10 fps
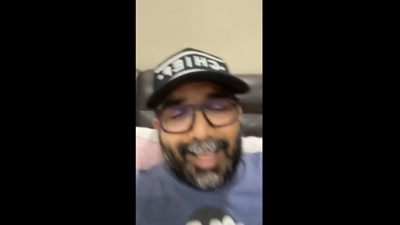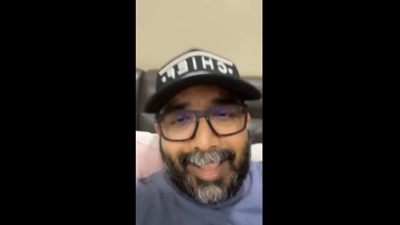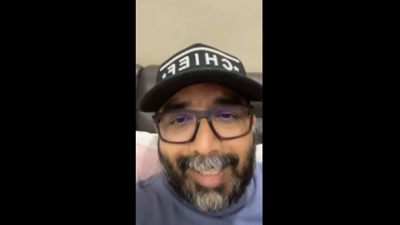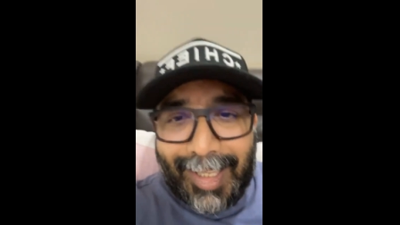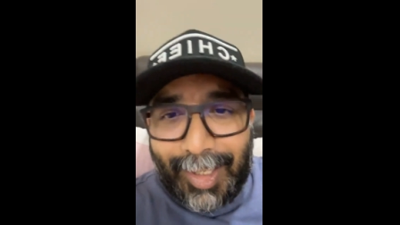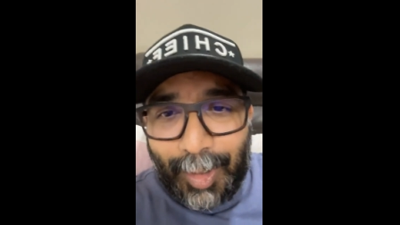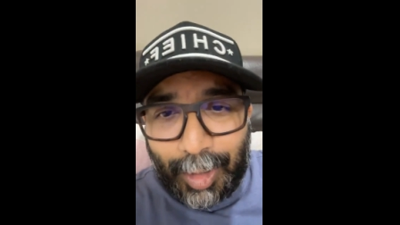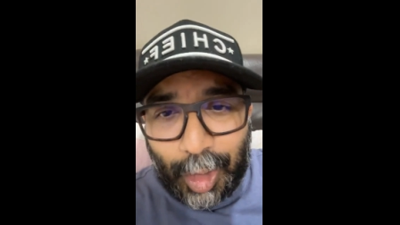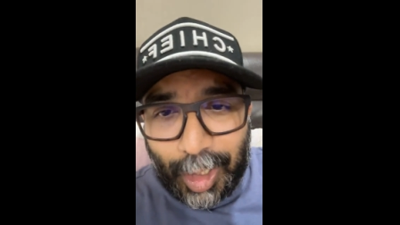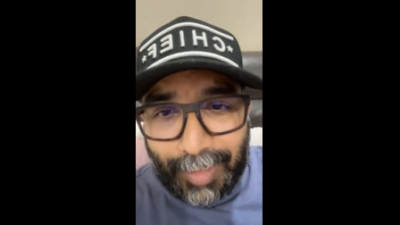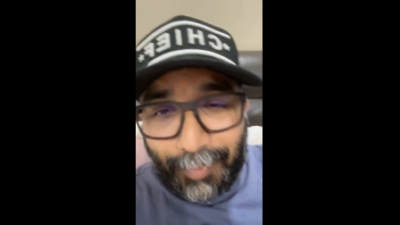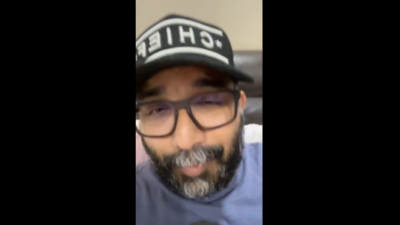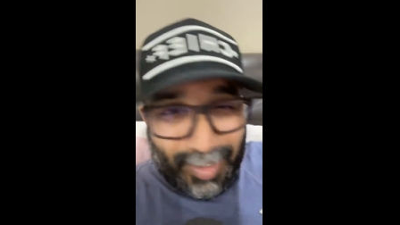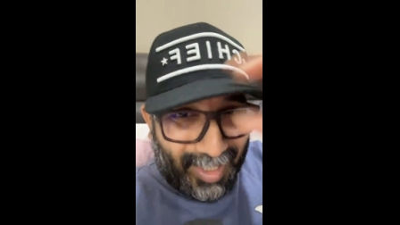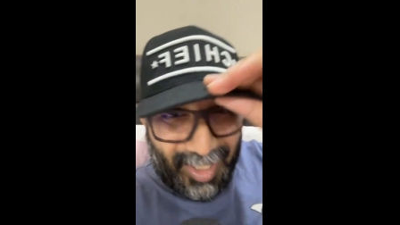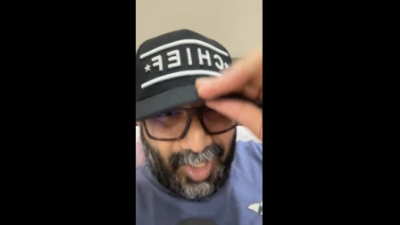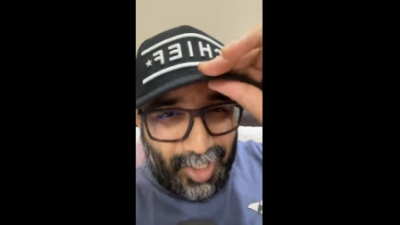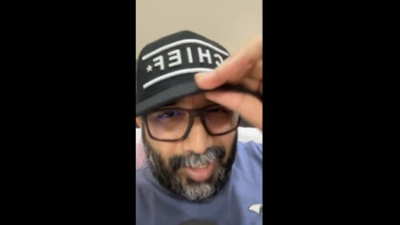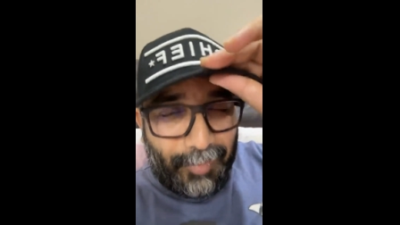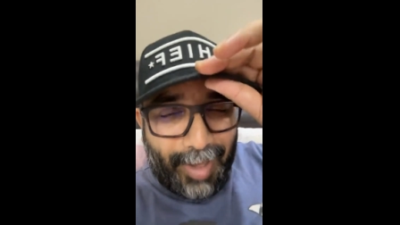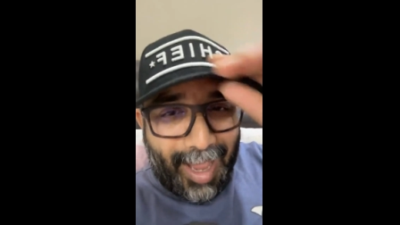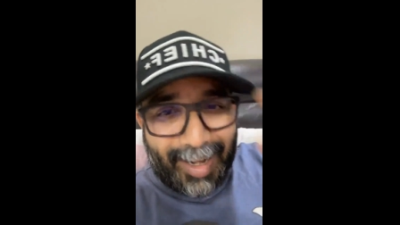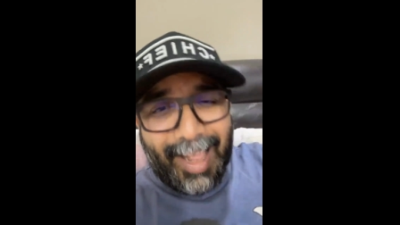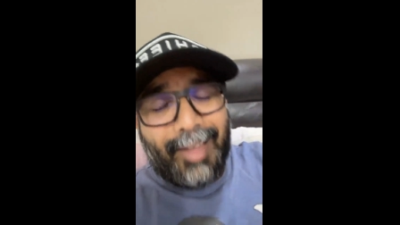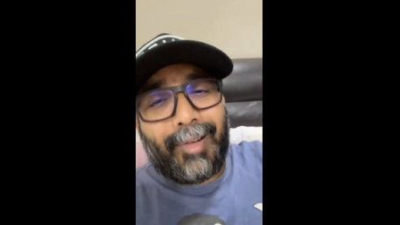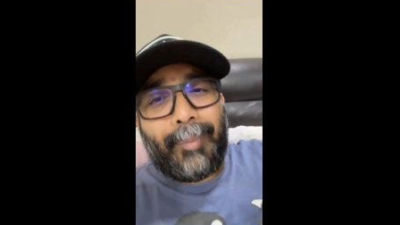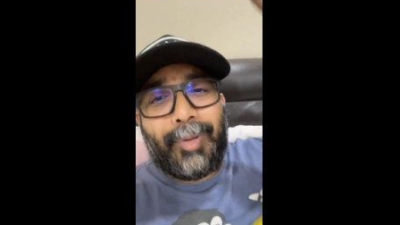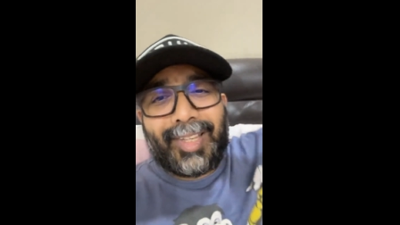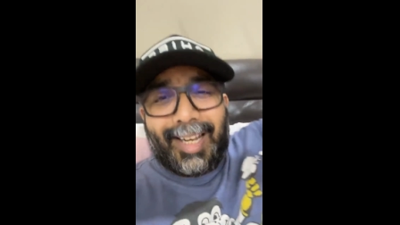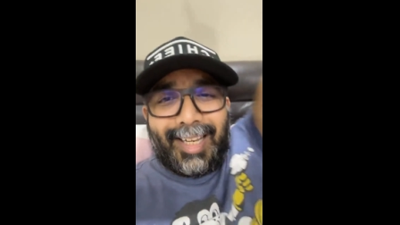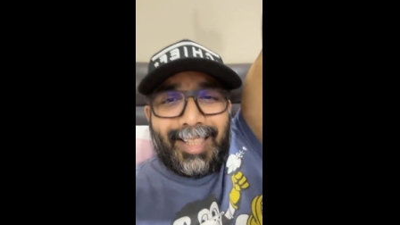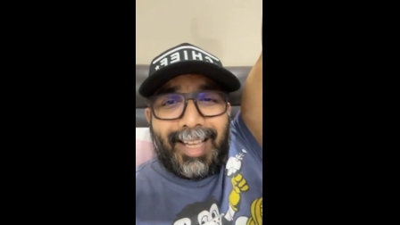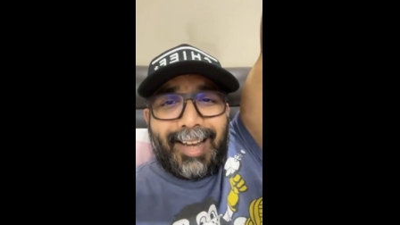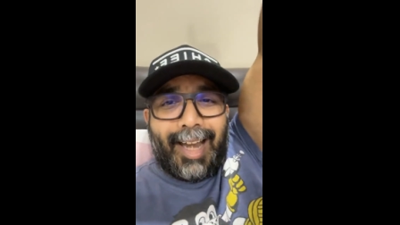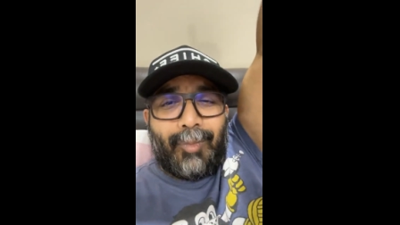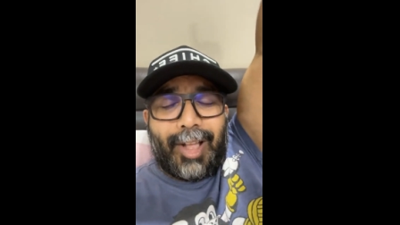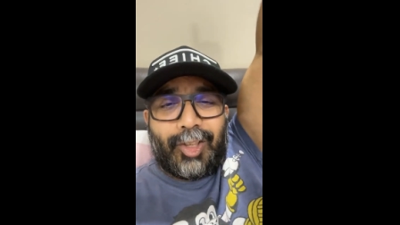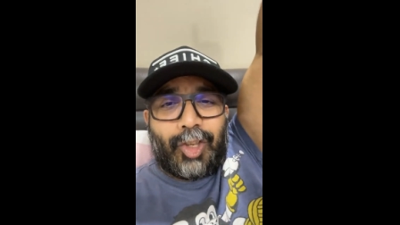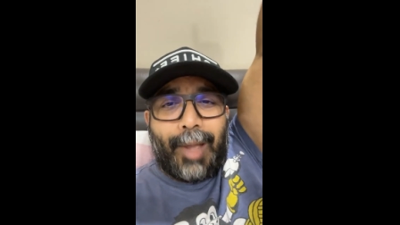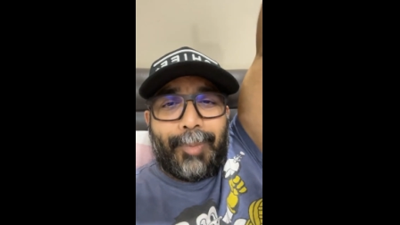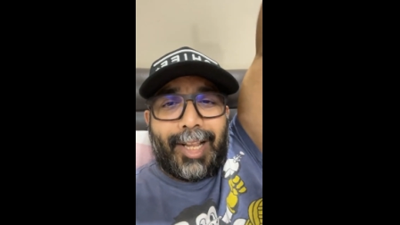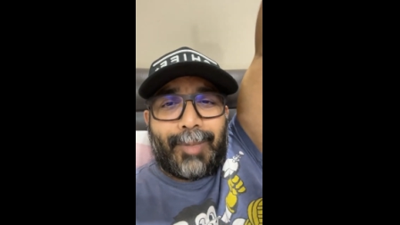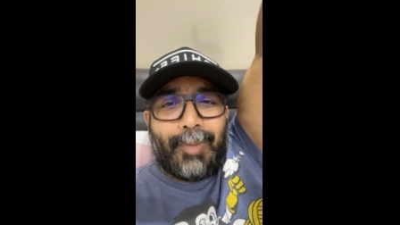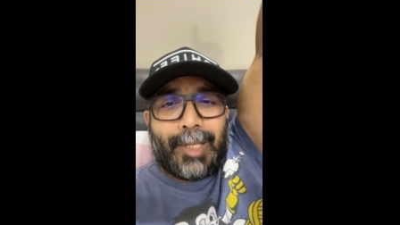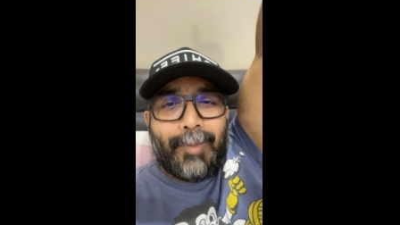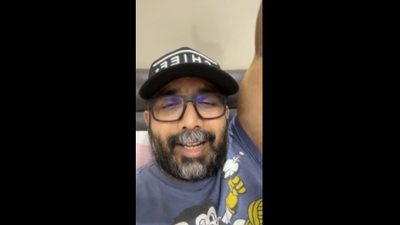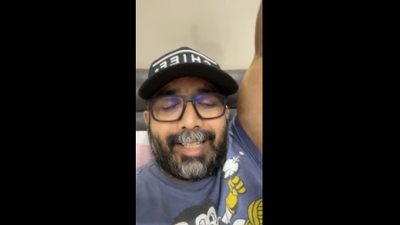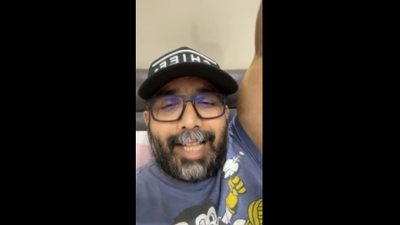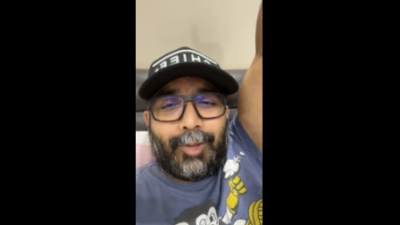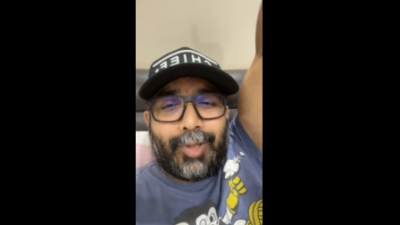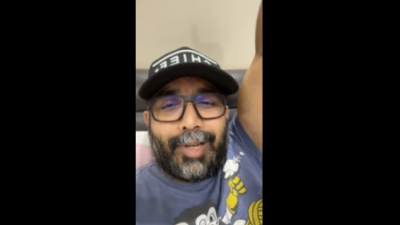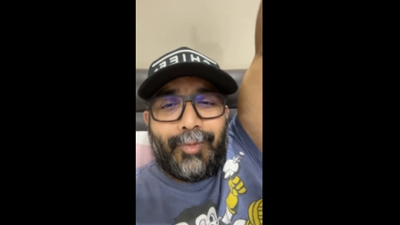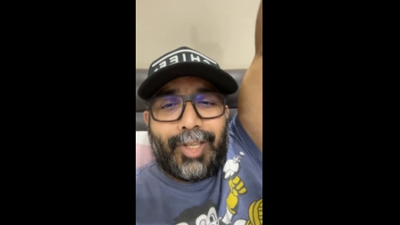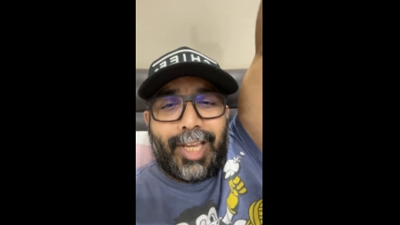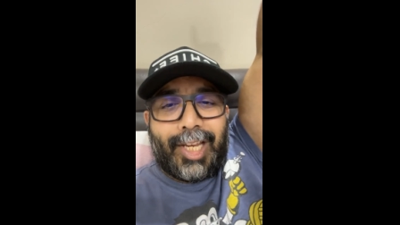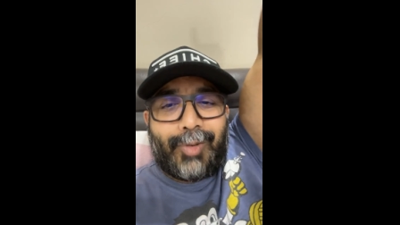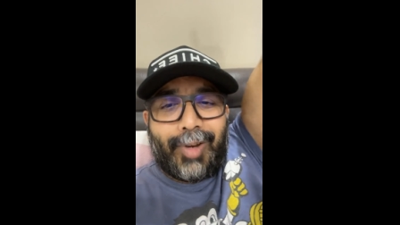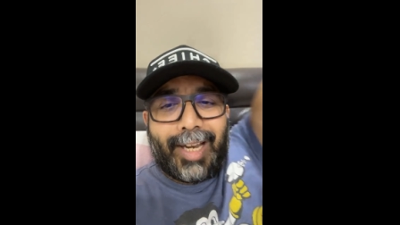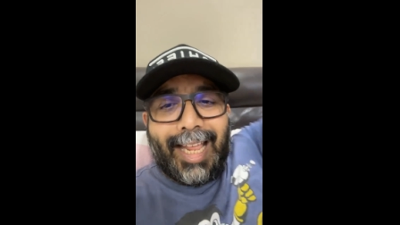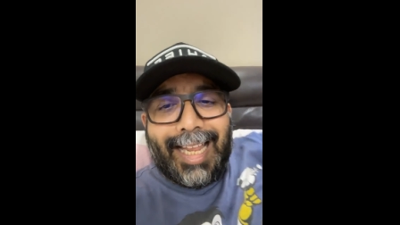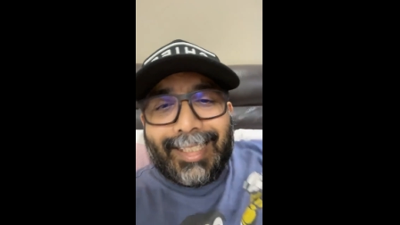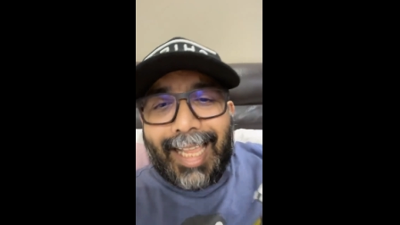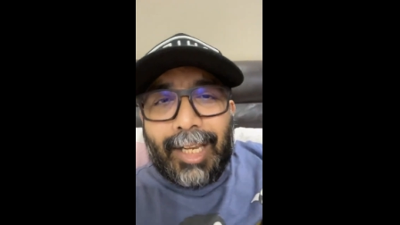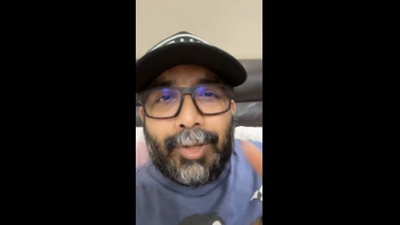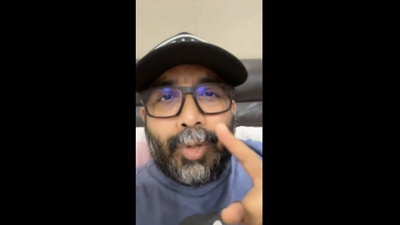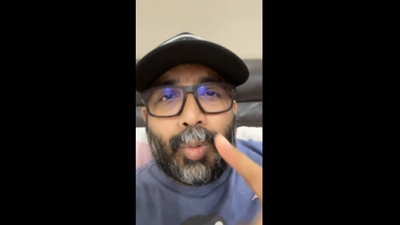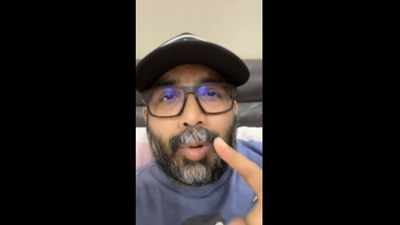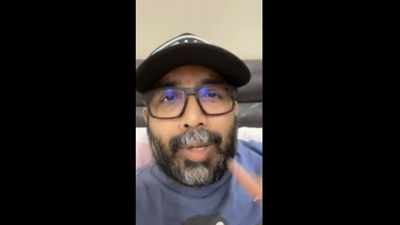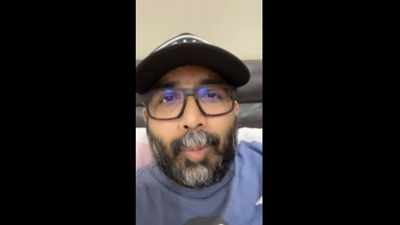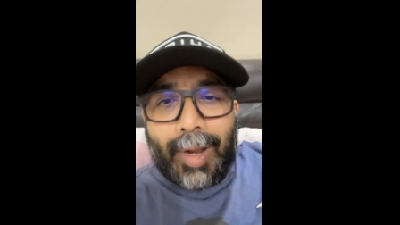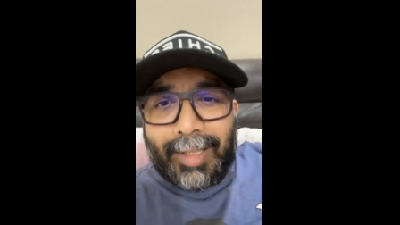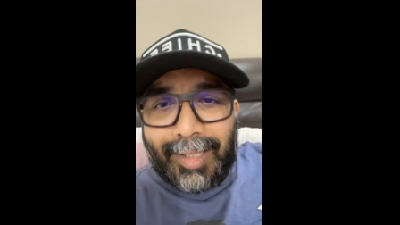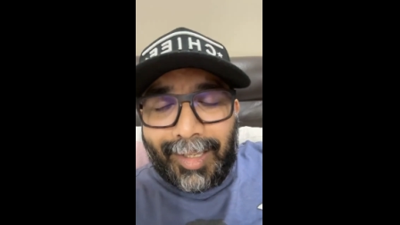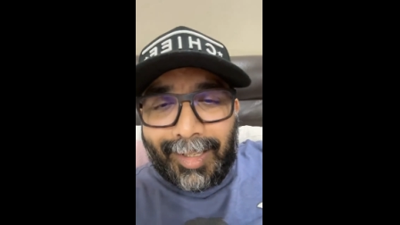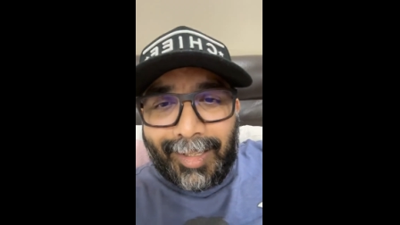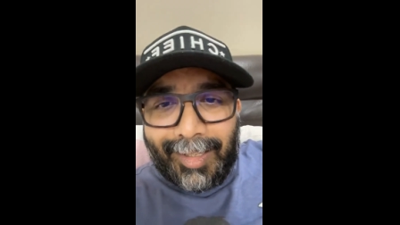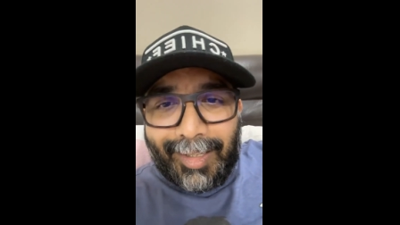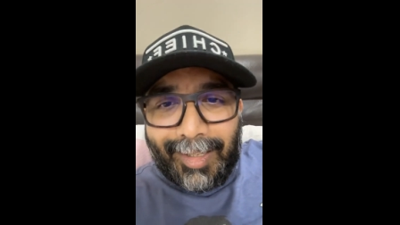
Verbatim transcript: And this is your chief with his chief hat representing the great ones, Japadas Bismark, Dato Sri Vijay Eswaran, telling you only one thing